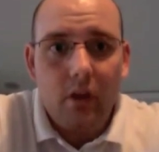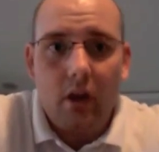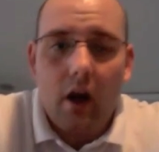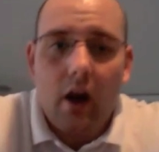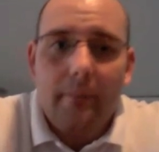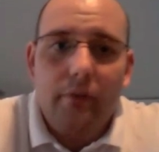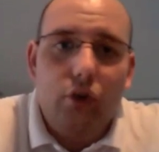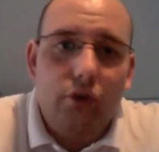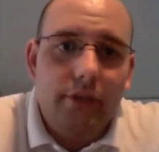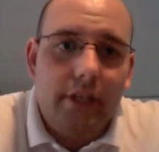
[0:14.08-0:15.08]
Apple's
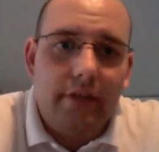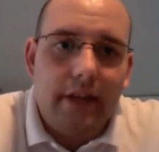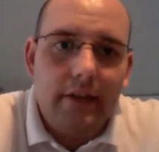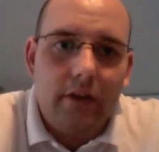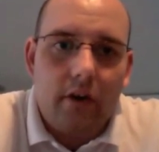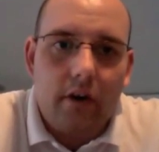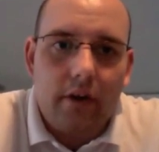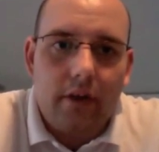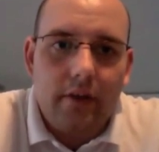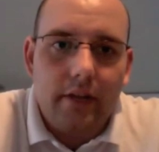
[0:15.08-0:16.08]
holding an event on
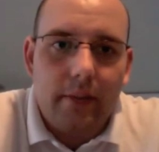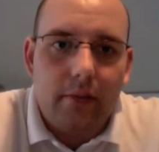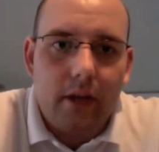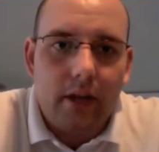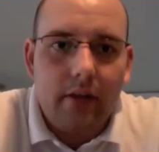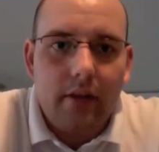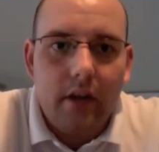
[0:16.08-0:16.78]
Thursday, April 8th